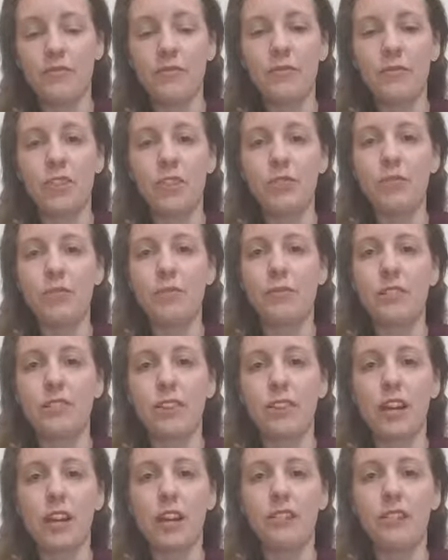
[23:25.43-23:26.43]
use
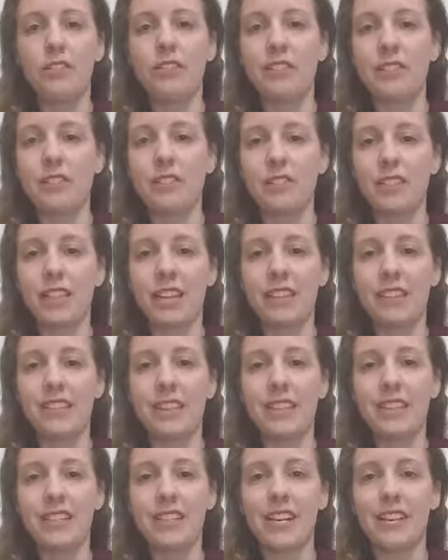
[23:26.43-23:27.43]
Purell, use hand
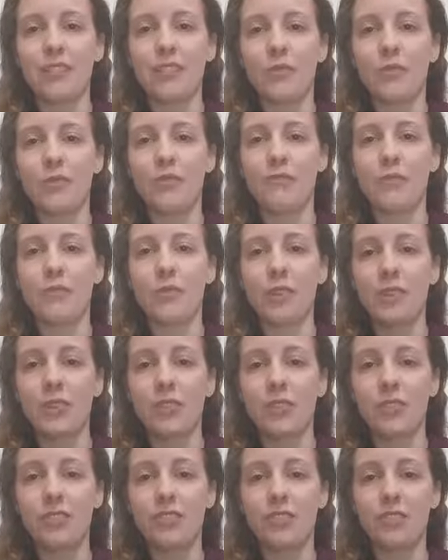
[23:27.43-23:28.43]
sanitizer before you
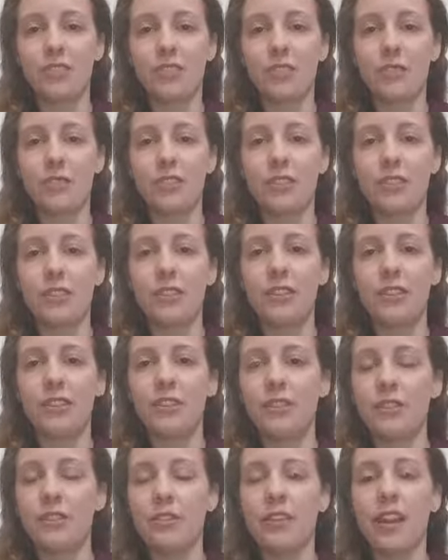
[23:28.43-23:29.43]
go to the store.
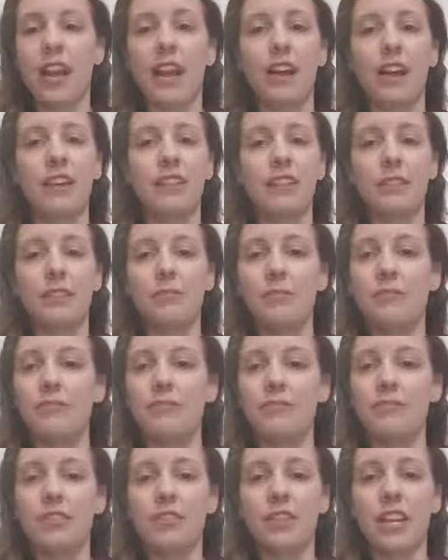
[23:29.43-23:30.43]
Before
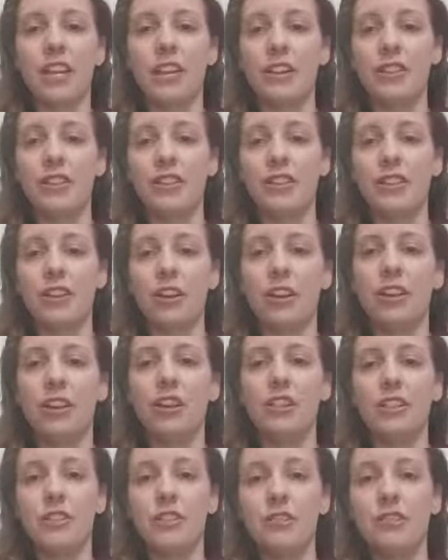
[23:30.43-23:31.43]
you get out of your car,
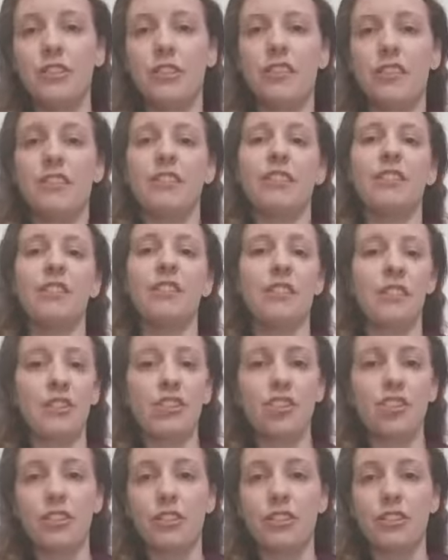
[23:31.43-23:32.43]
use it.
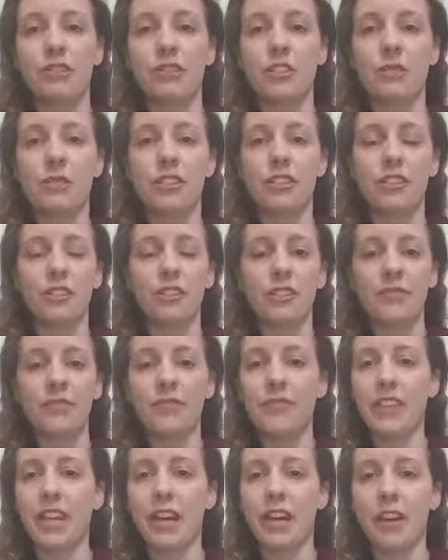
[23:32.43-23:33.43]
Shut the door with your
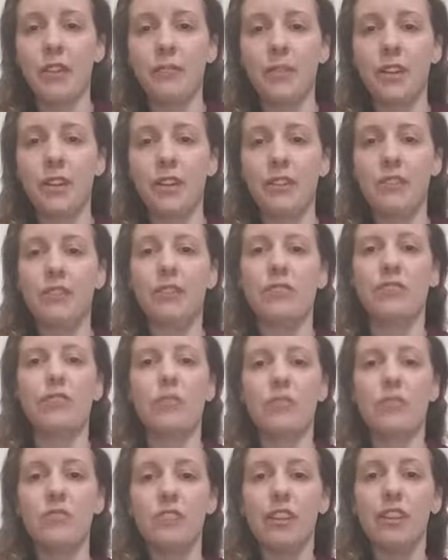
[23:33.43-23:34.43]
elbow.
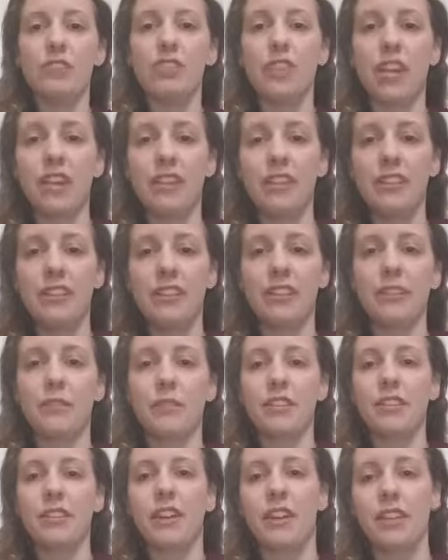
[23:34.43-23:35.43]
Don't touch anything
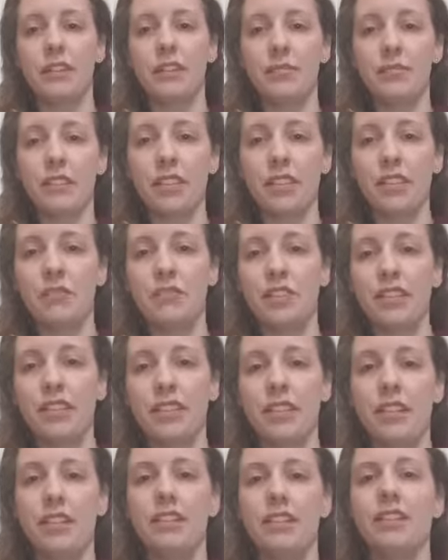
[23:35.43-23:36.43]
but the items that you
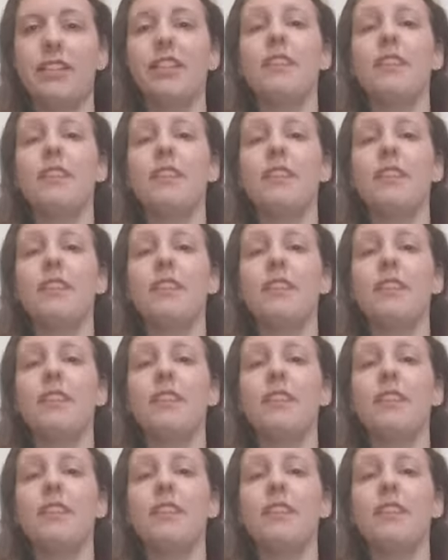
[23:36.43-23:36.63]
need.